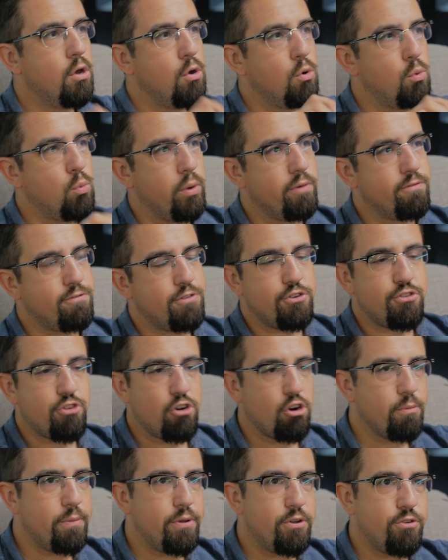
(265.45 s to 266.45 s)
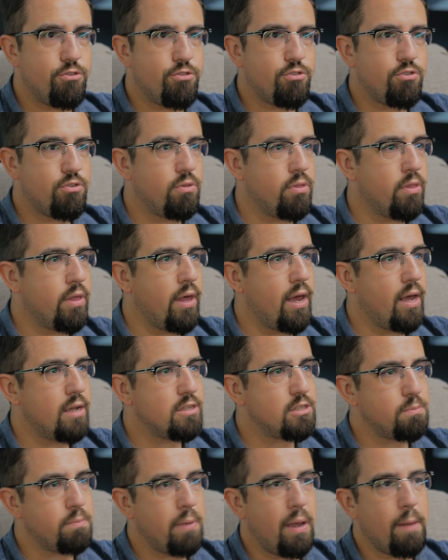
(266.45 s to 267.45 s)
We've determined
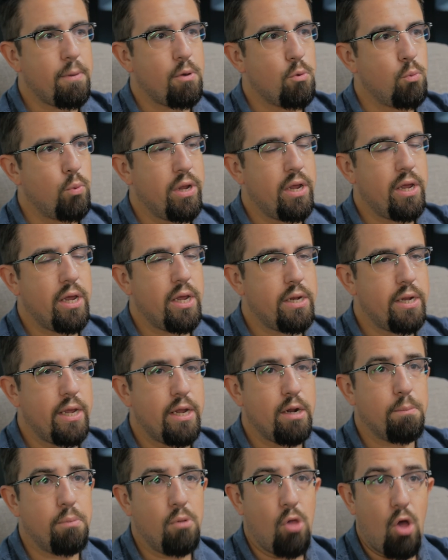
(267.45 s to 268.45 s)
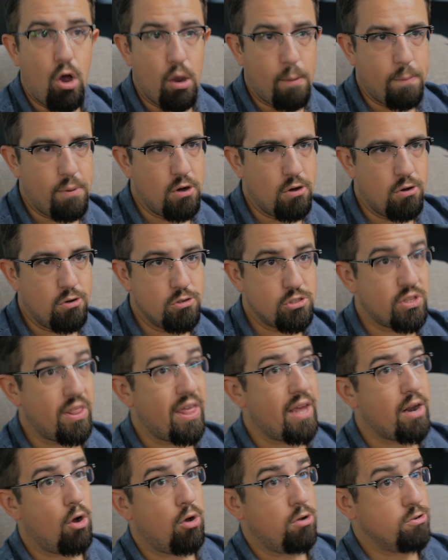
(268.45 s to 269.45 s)
that maybe we need a blog post
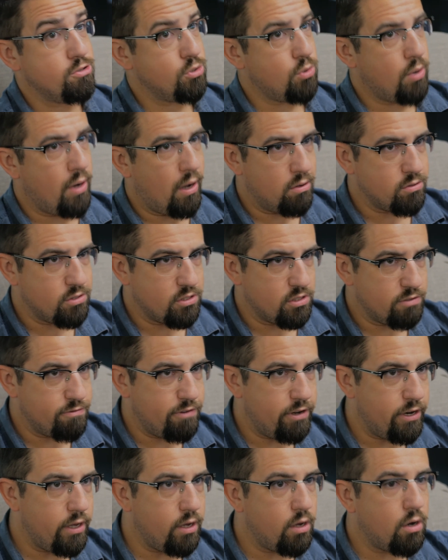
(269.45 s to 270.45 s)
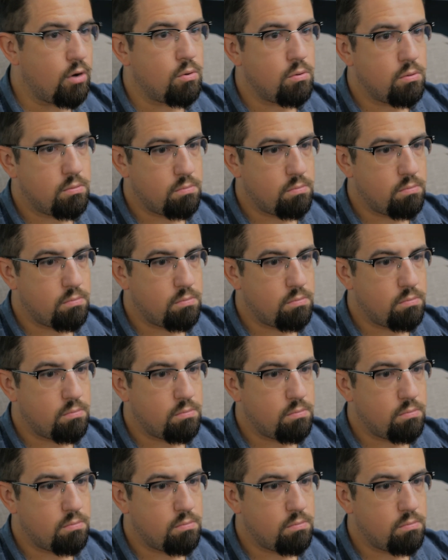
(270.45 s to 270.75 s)
that also houses a video.